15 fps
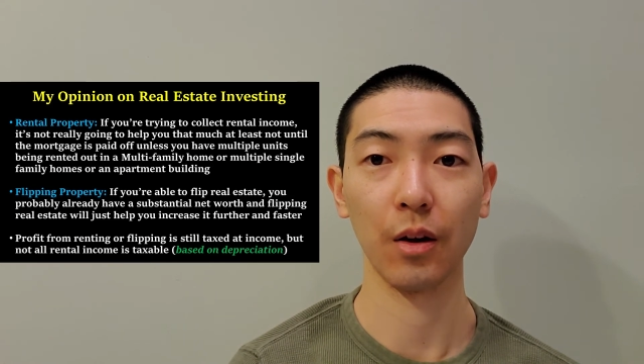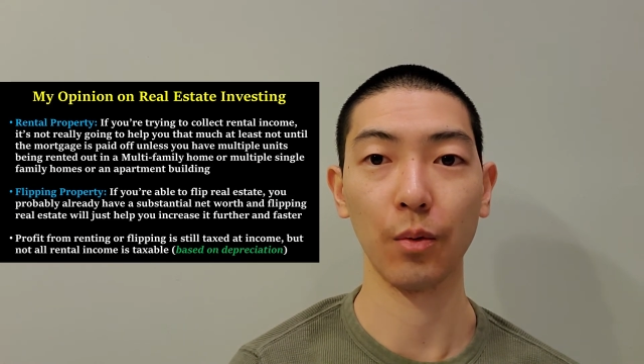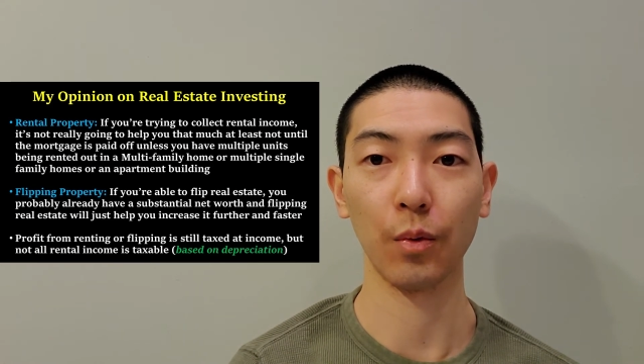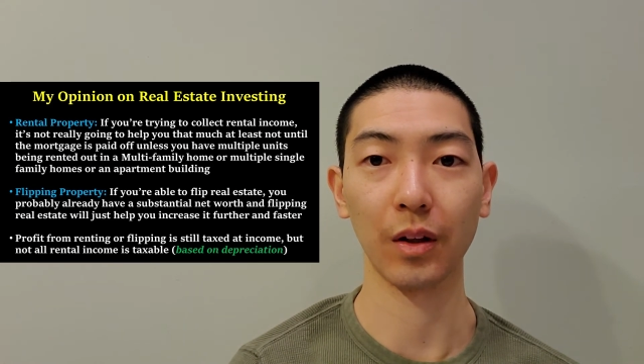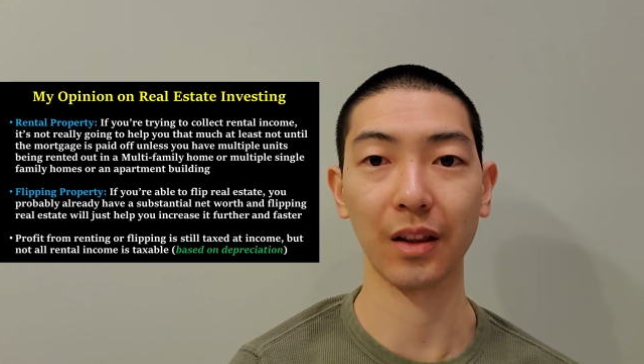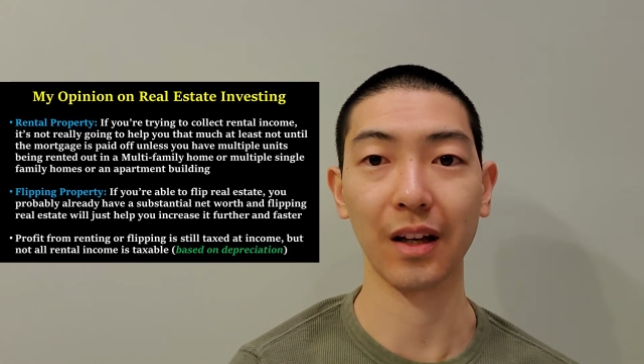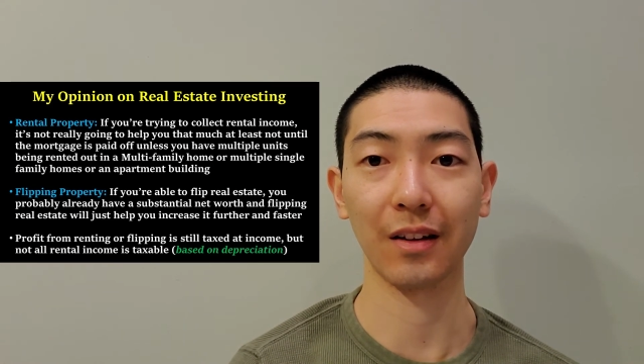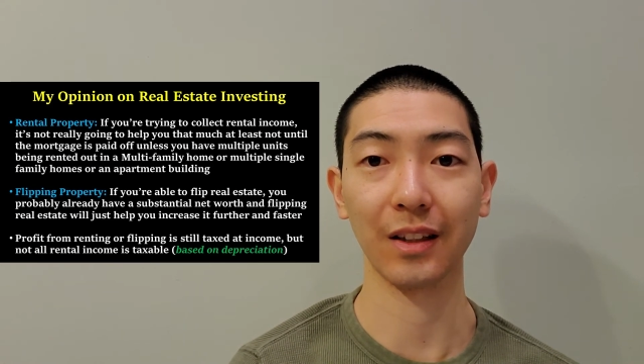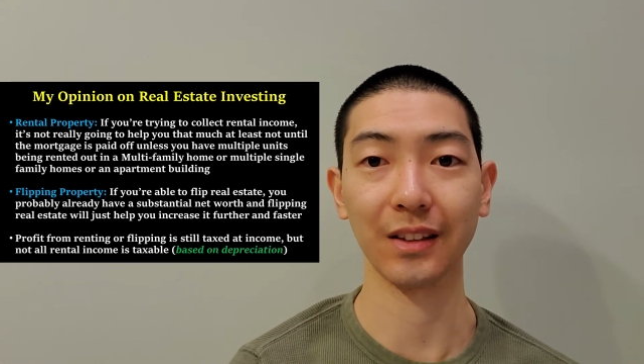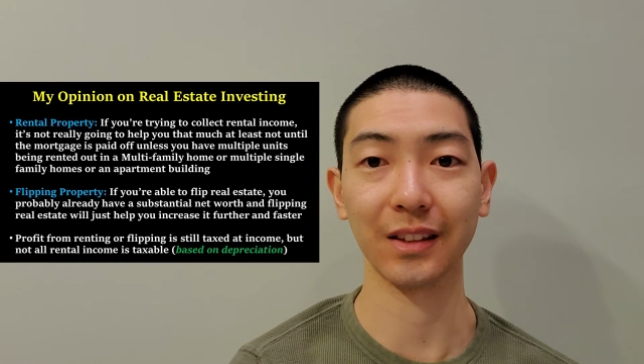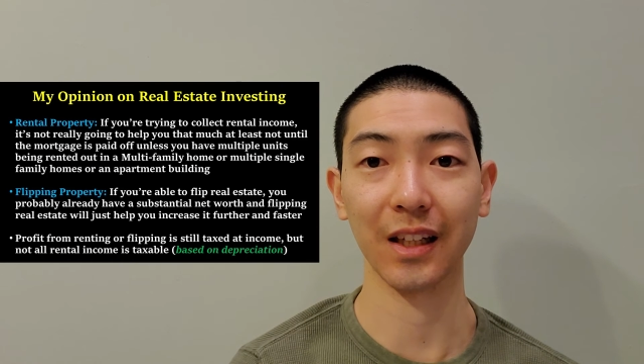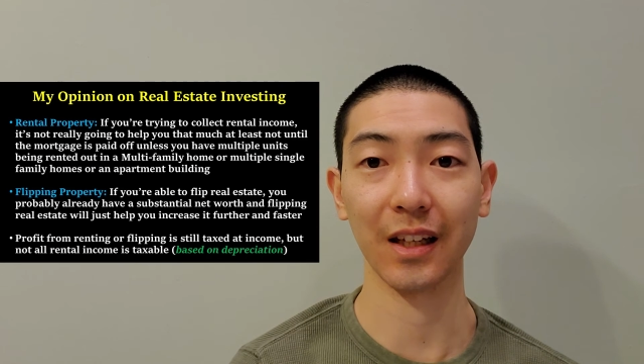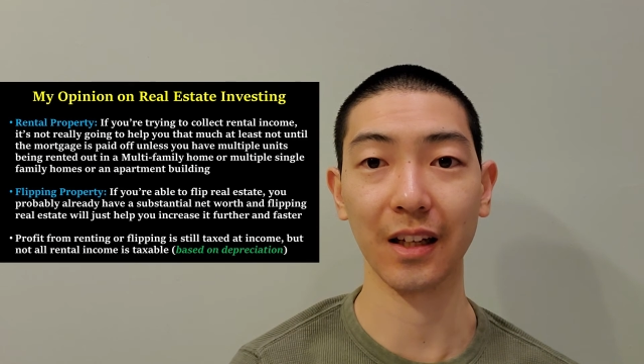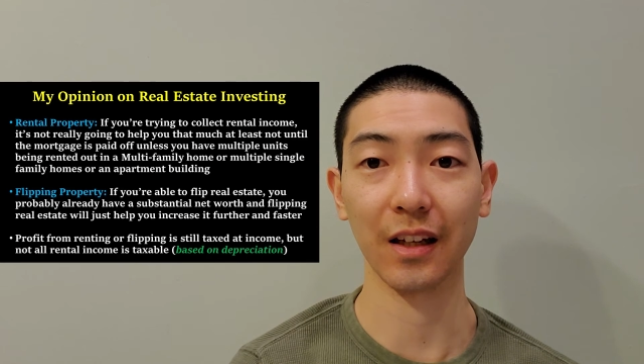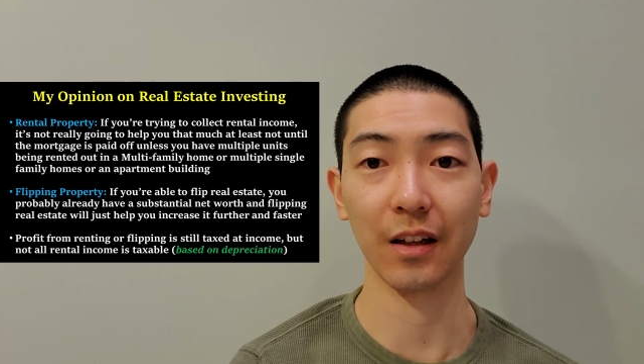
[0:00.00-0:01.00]
without it
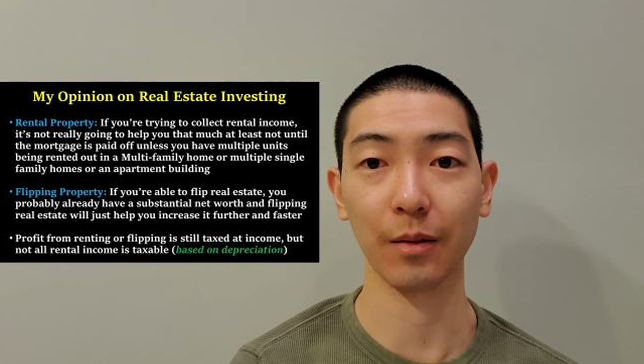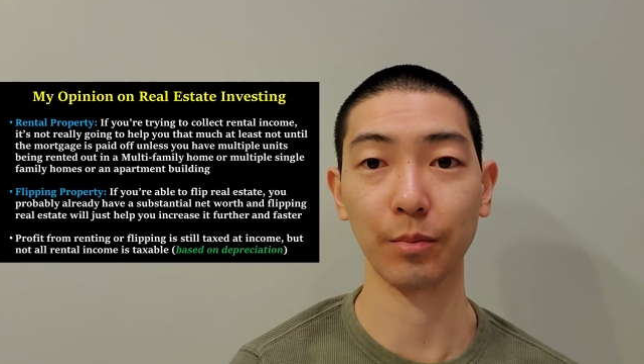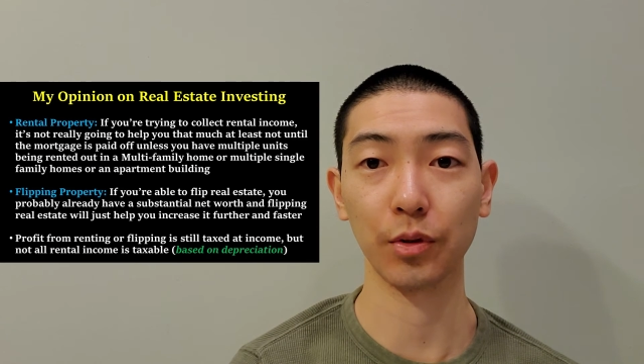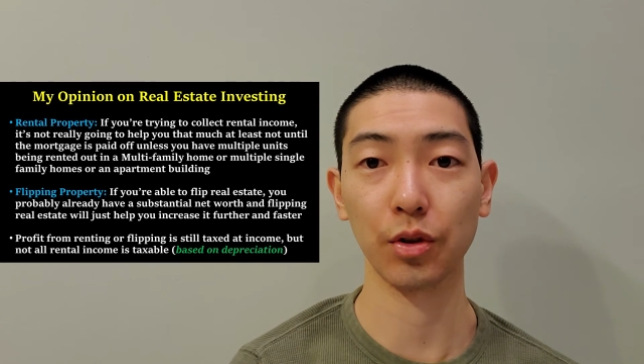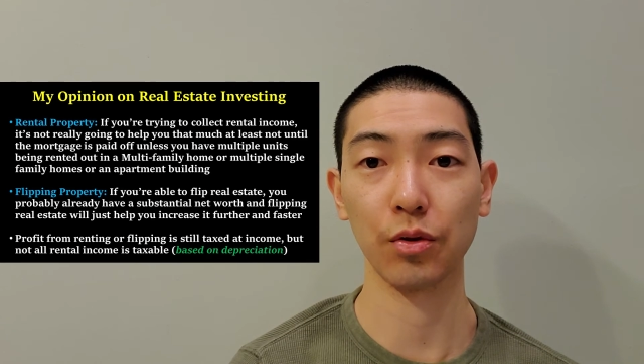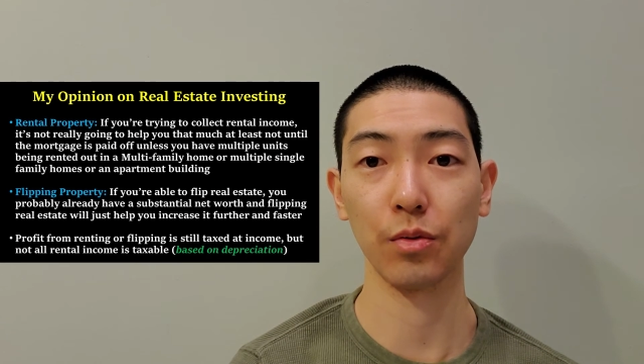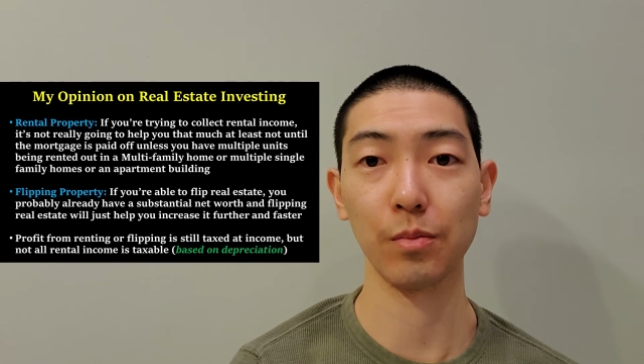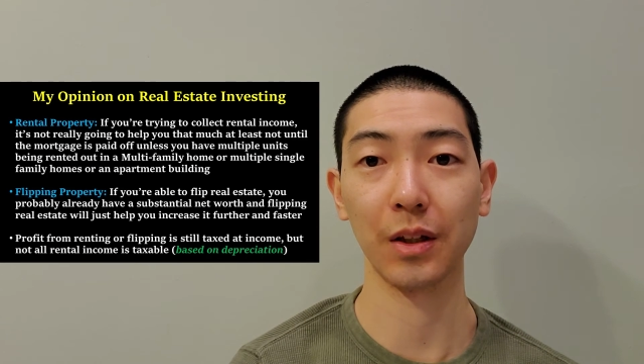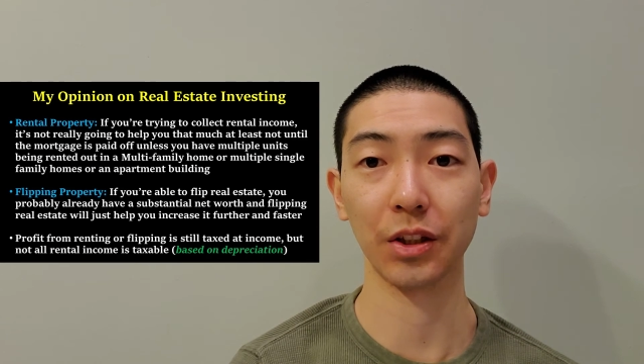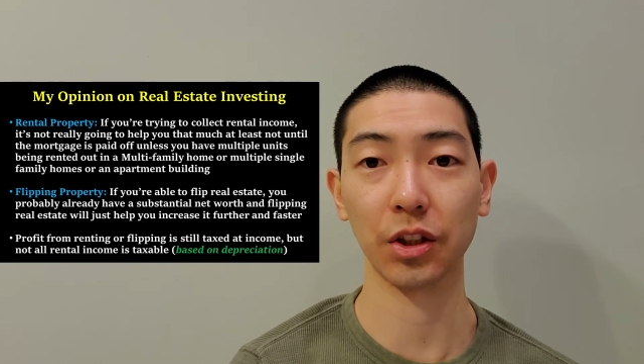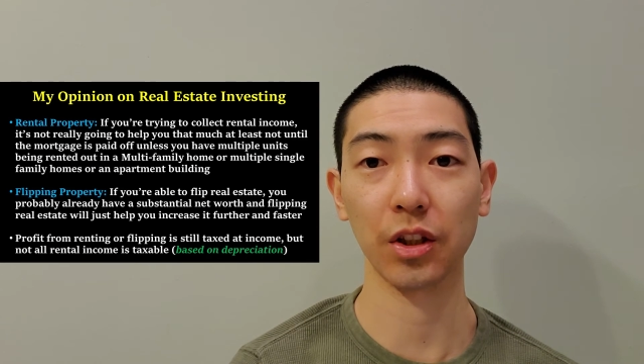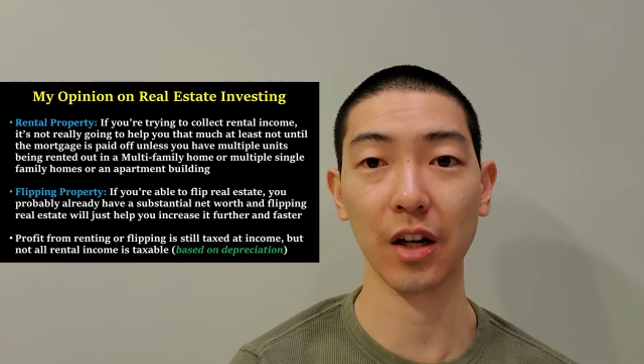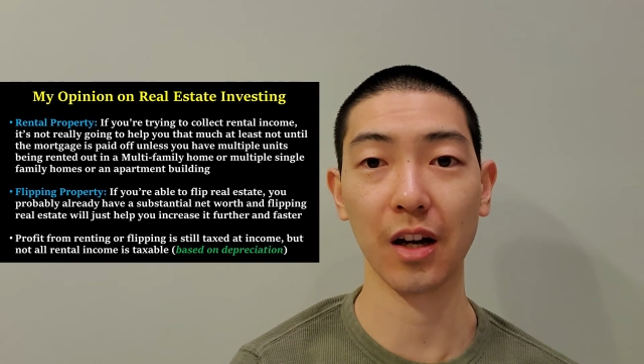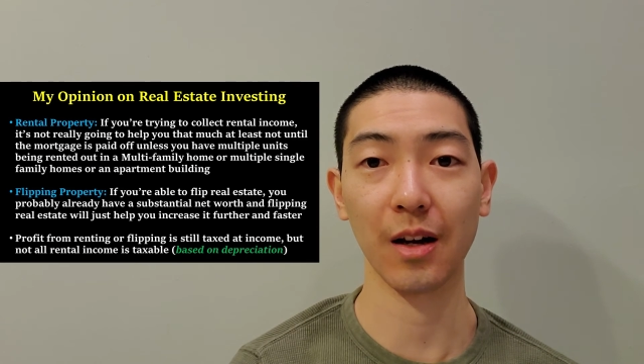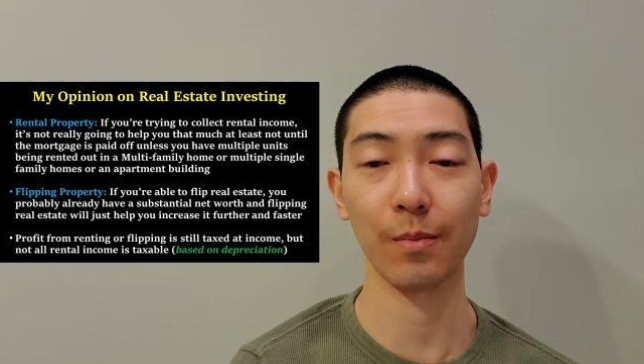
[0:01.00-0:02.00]
taking up too much
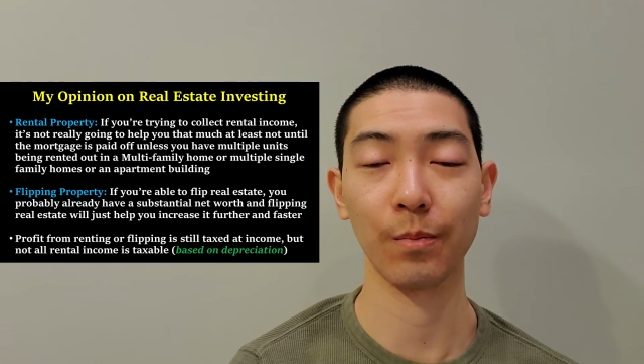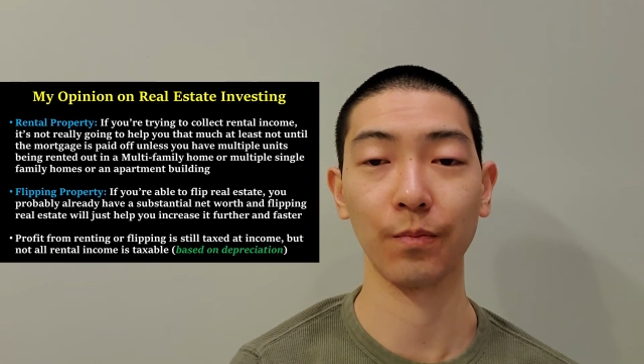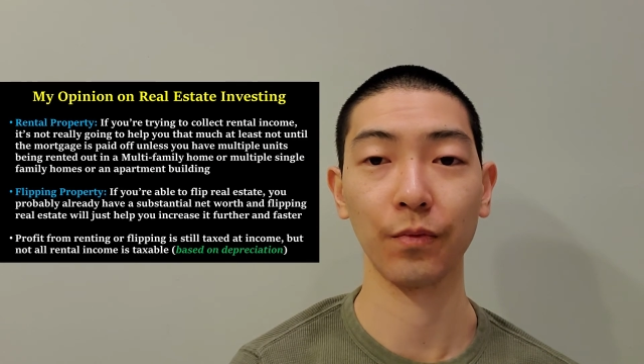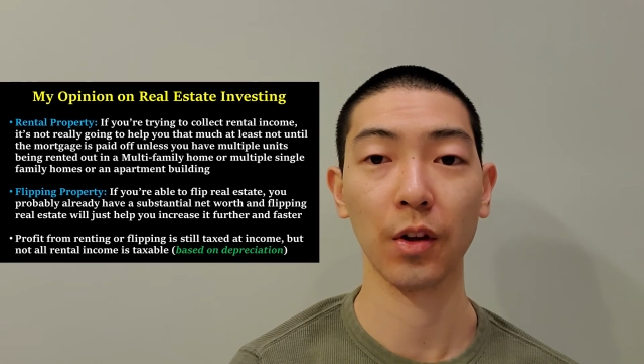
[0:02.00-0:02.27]
time,